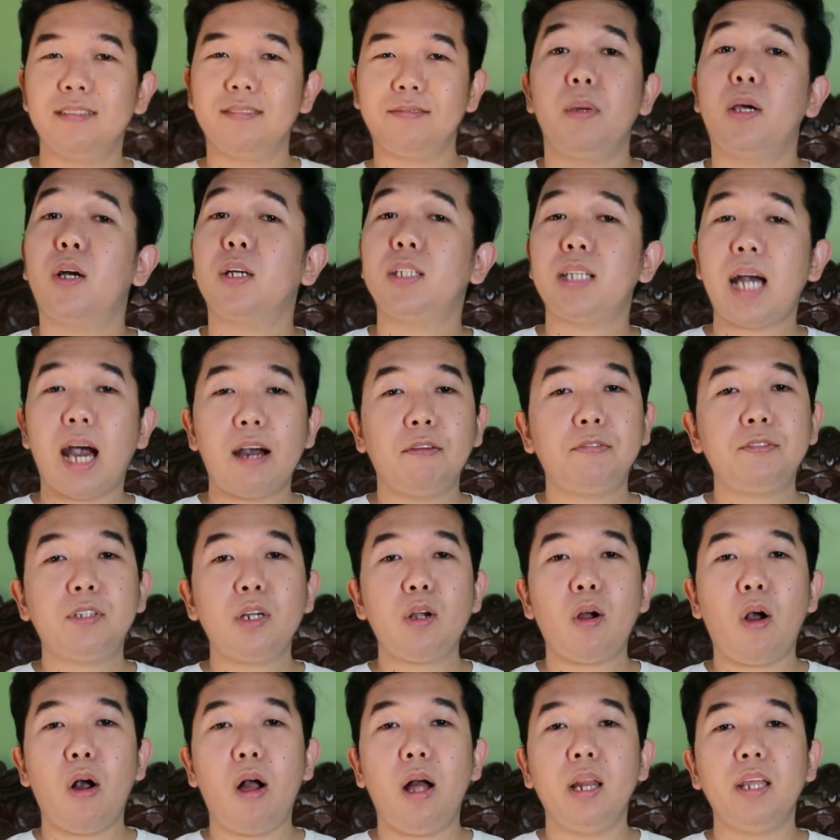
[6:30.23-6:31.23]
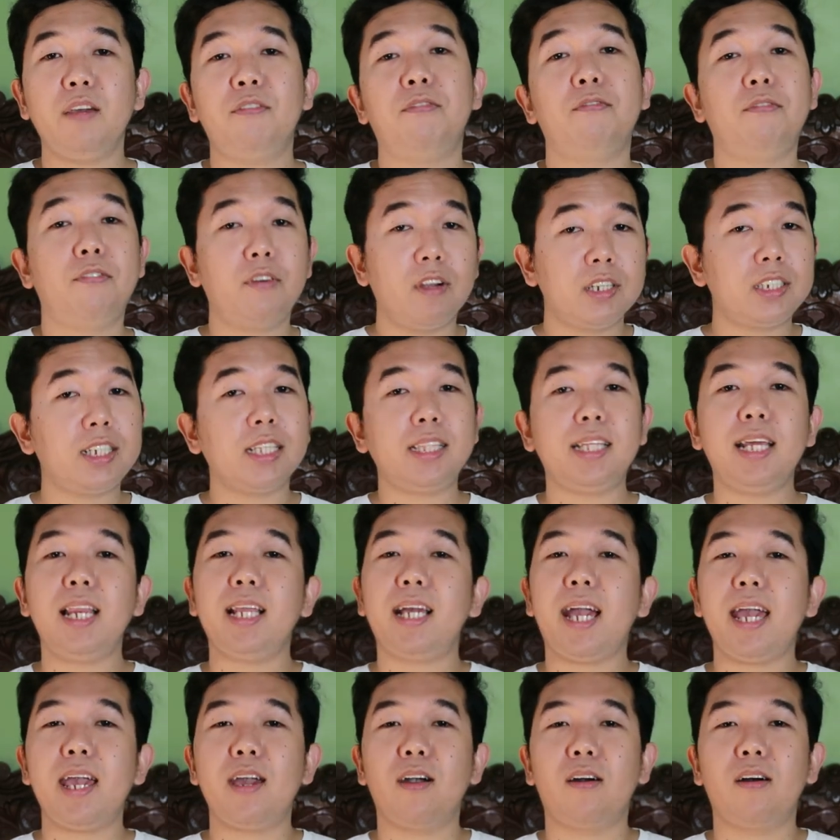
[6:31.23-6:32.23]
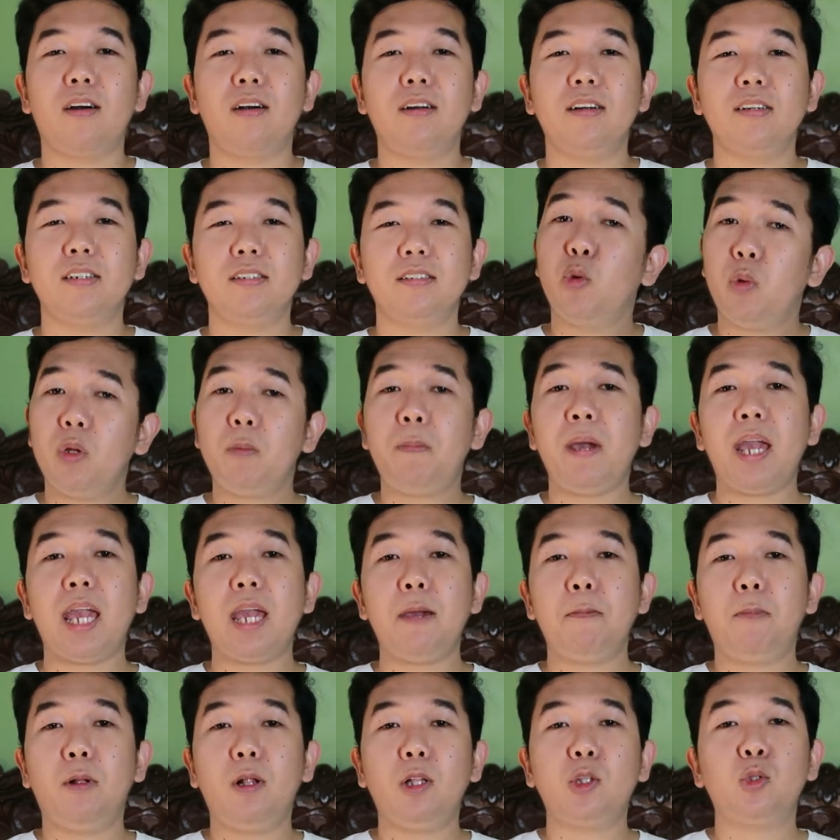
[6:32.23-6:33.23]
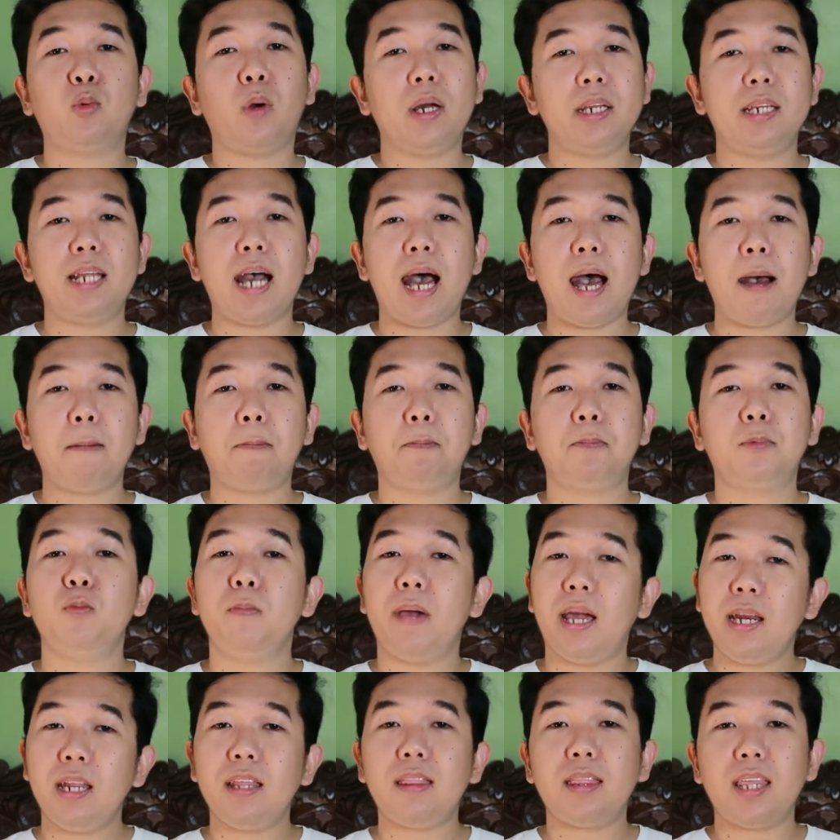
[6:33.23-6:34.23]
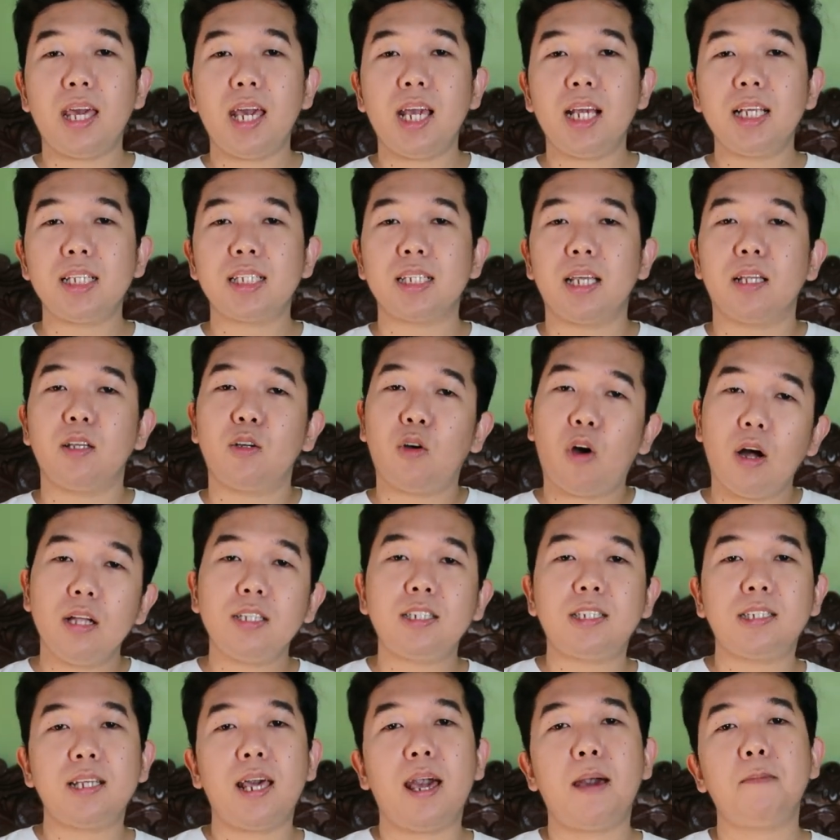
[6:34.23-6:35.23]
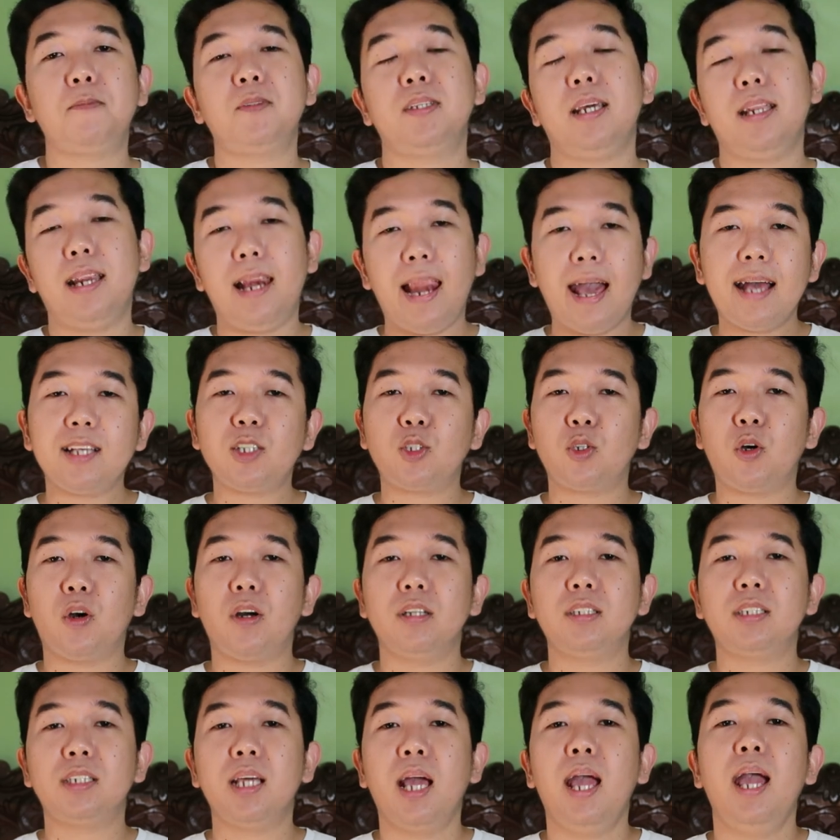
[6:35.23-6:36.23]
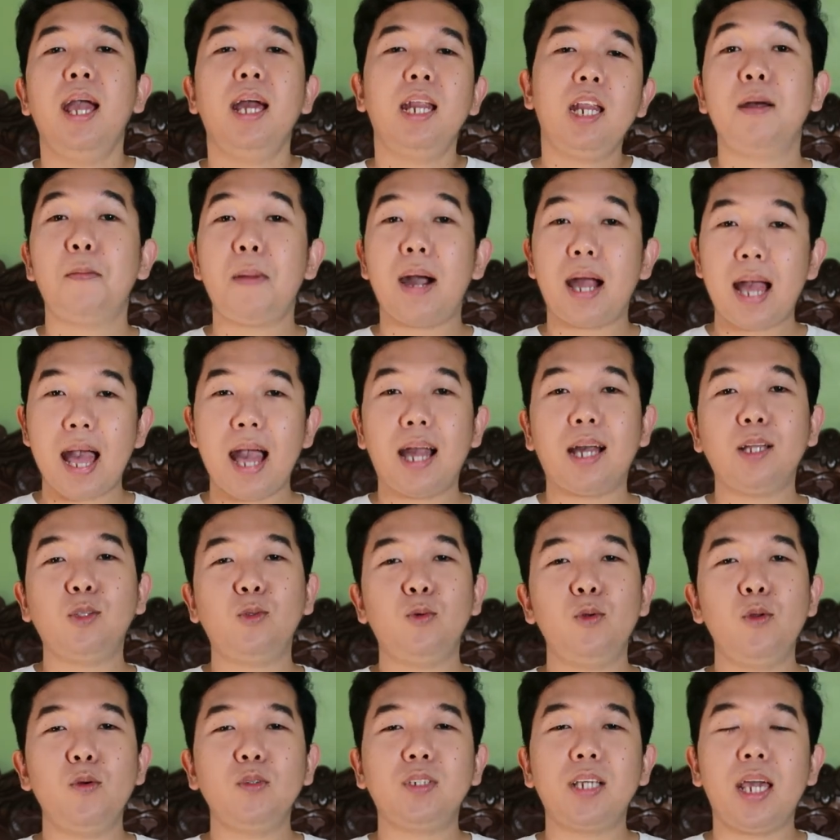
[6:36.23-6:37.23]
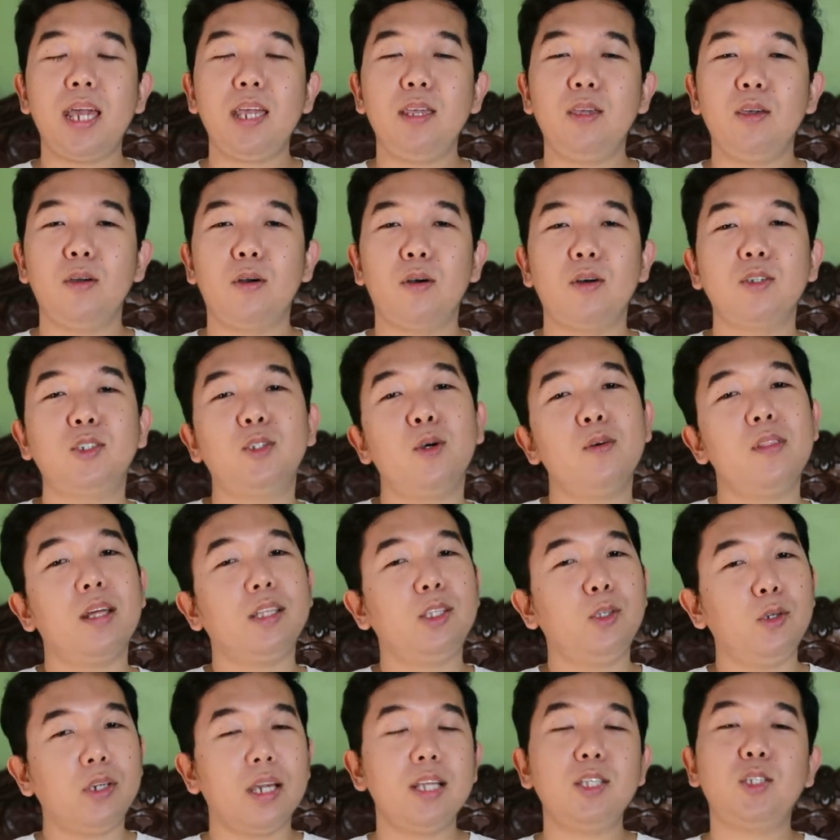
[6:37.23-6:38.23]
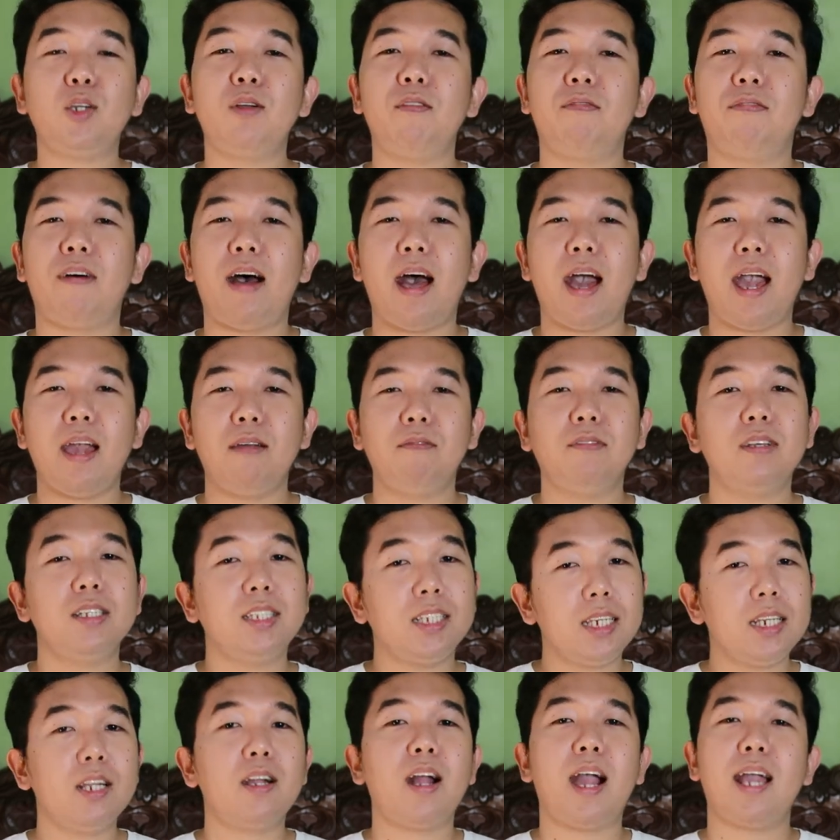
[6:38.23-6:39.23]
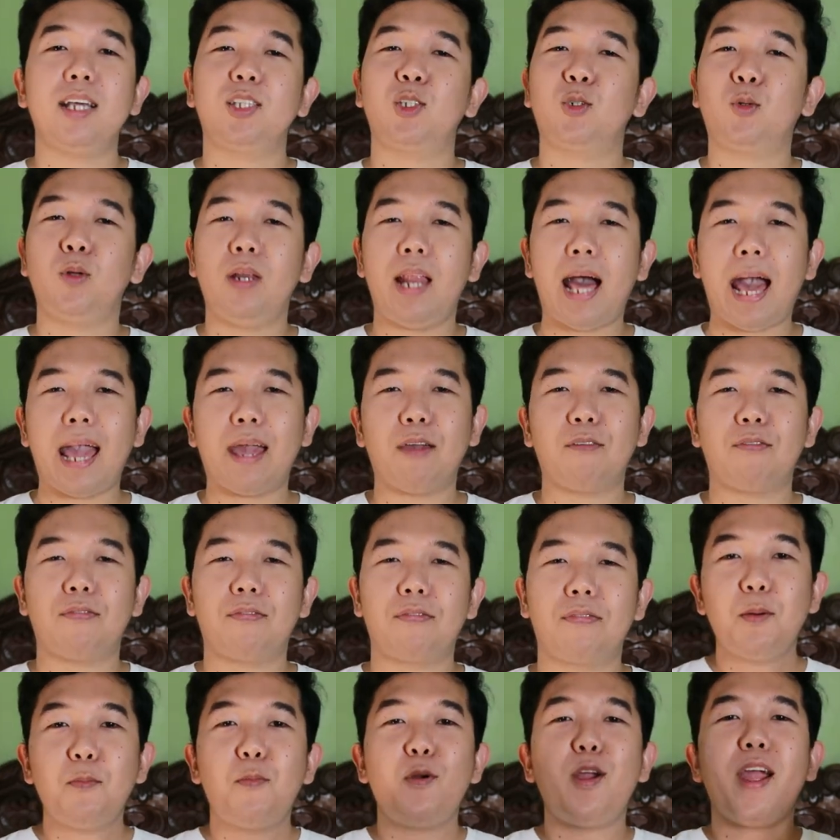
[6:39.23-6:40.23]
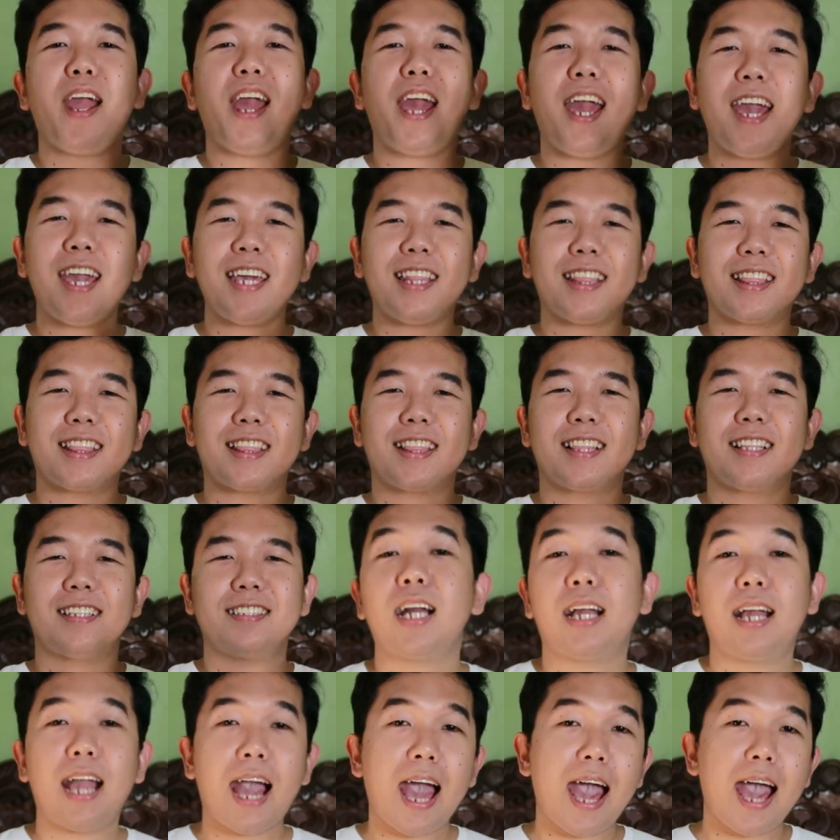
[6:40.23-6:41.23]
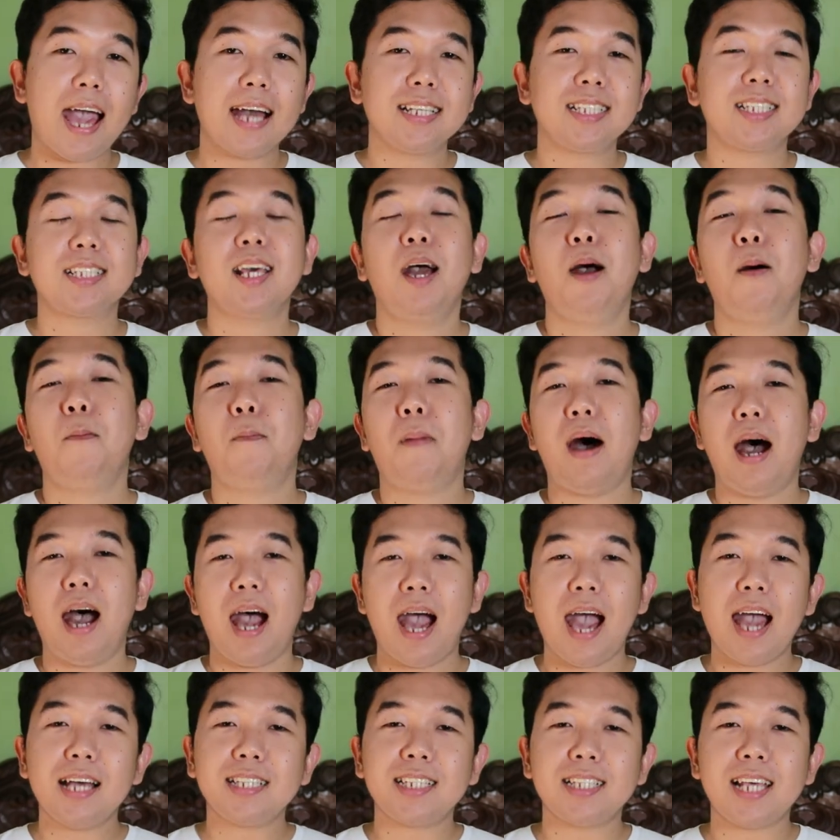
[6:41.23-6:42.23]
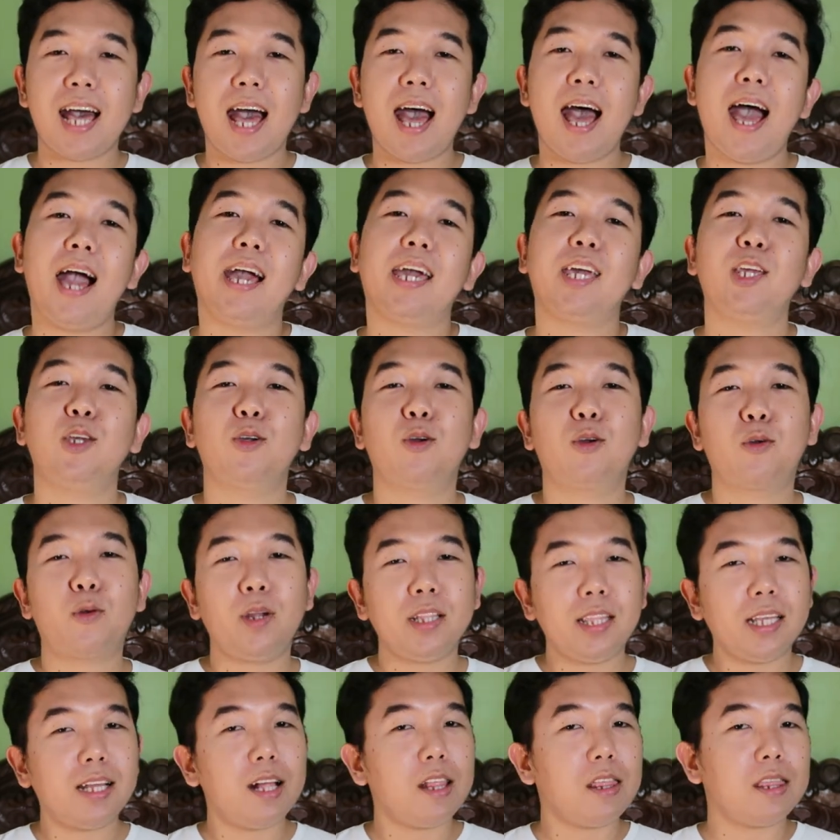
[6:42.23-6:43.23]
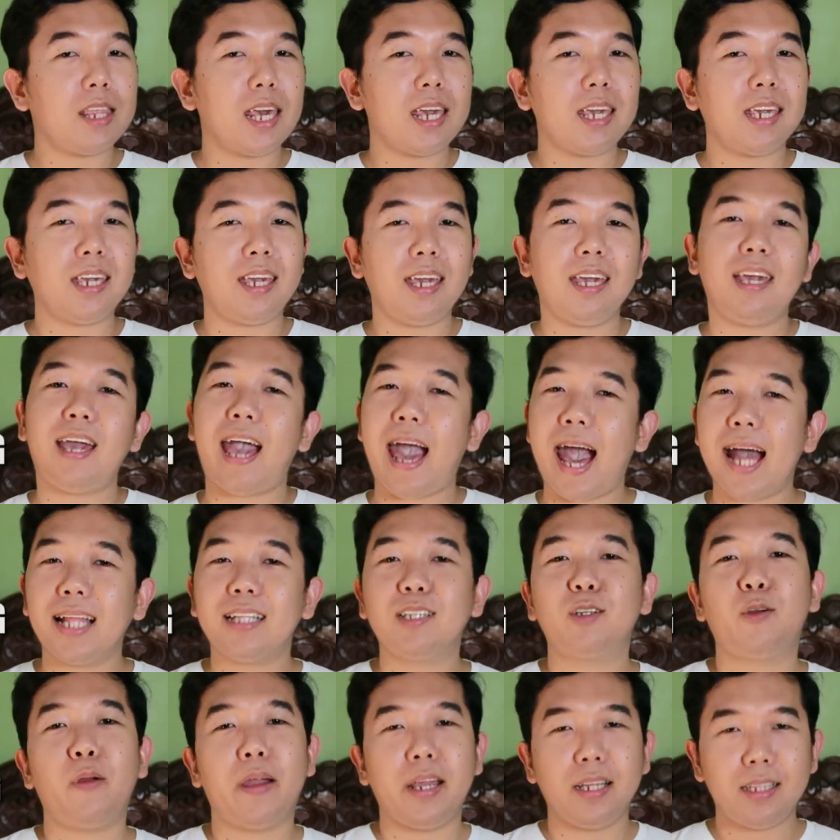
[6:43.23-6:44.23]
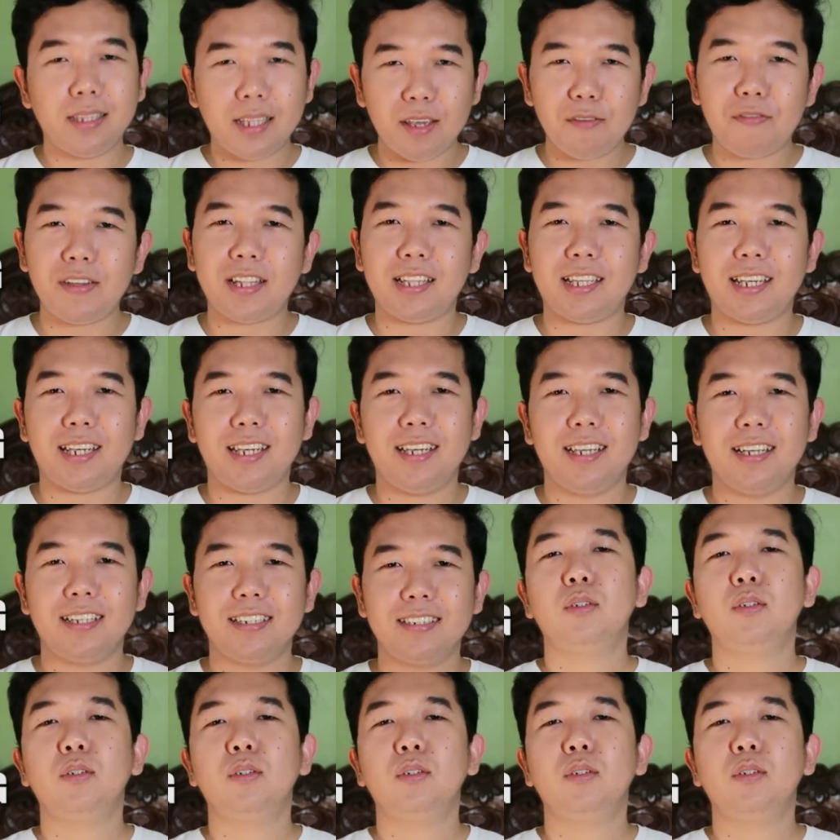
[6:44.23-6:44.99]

Because after all, if versatile kayo, you will be able to adapt to many things and concepts and lessons na makakatulong sa inyo so that you can survive the senior high school life. Number 8, sa GAS, mahahasa ang inyong critical thinking at creativity.